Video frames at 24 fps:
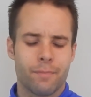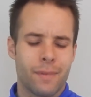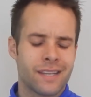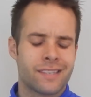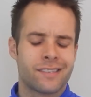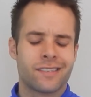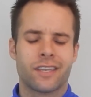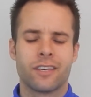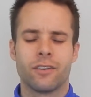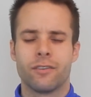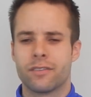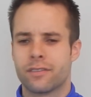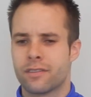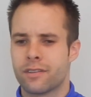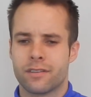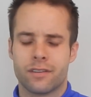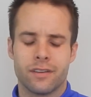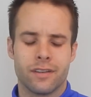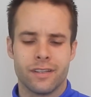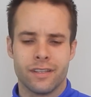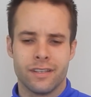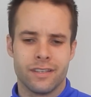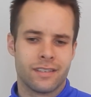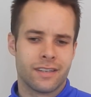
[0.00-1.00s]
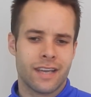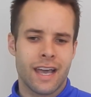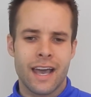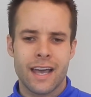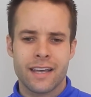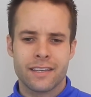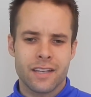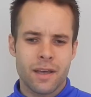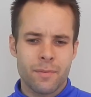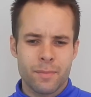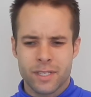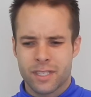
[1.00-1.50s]
my skill's as good as these
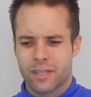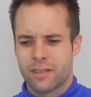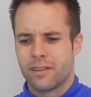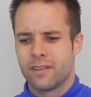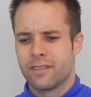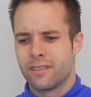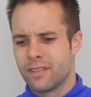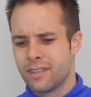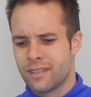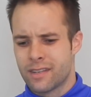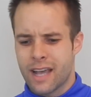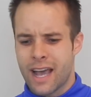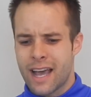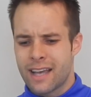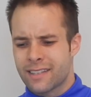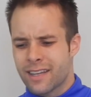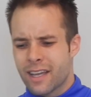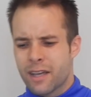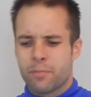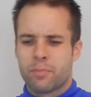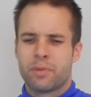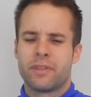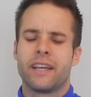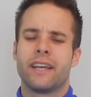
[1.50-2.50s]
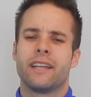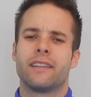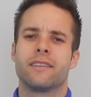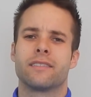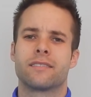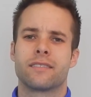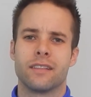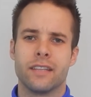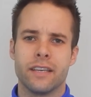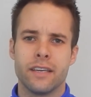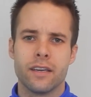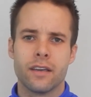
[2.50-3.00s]
guys. I'm as good as these guys. I can play at
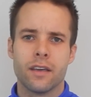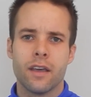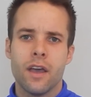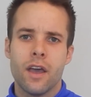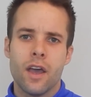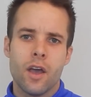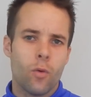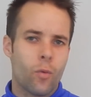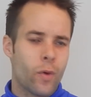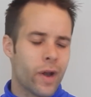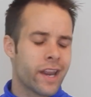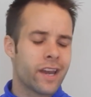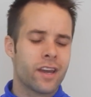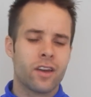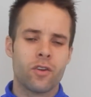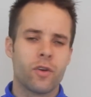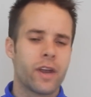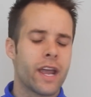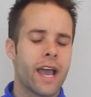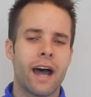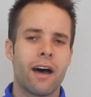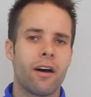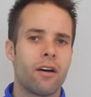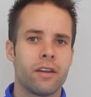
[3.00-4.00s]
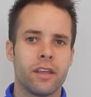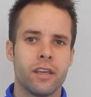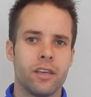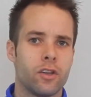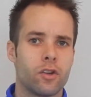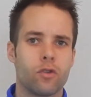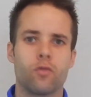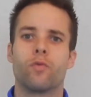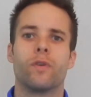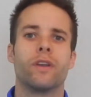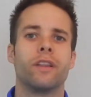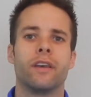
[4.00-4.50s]
this league. When in reality,
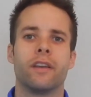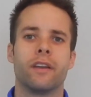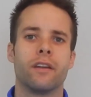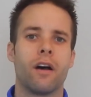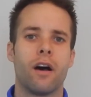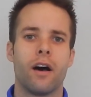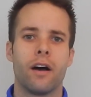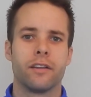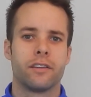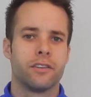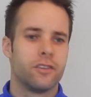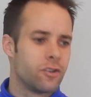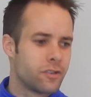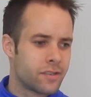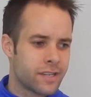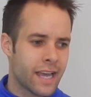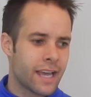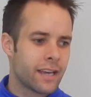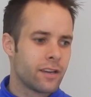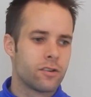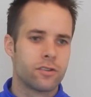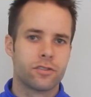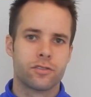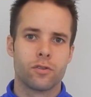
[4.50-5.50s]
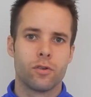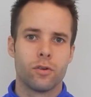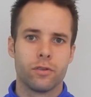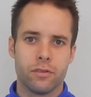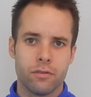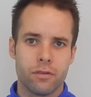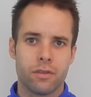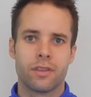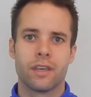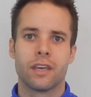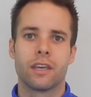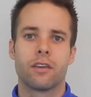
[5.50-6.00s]
you're really not. You're 10 years old.
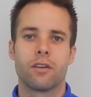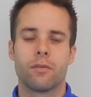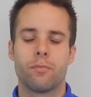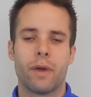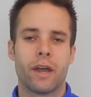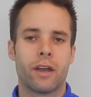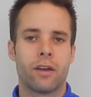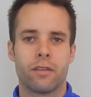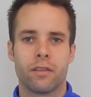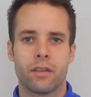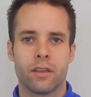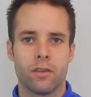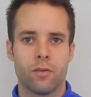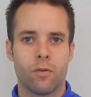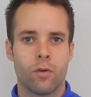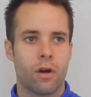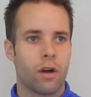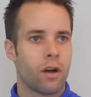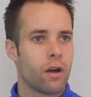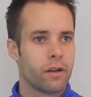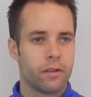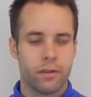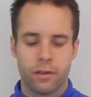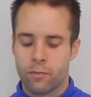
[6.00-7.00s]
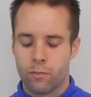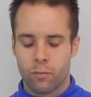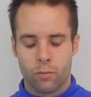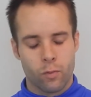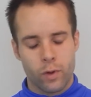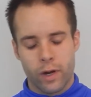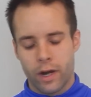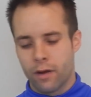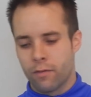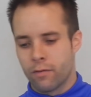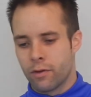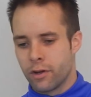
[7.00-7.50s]
You think you're better than you are.
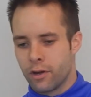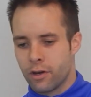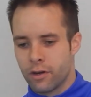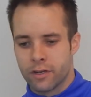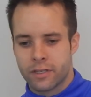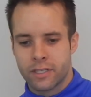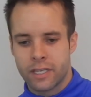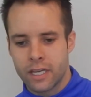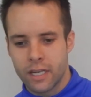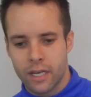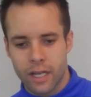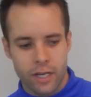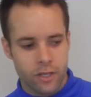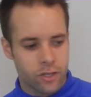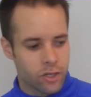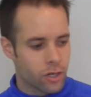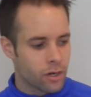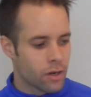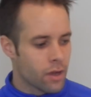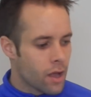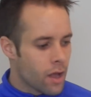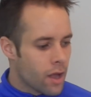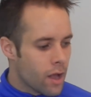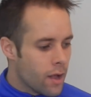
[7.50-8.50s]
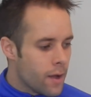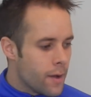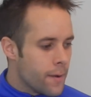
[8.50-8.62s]
Whatever. You're a teenager.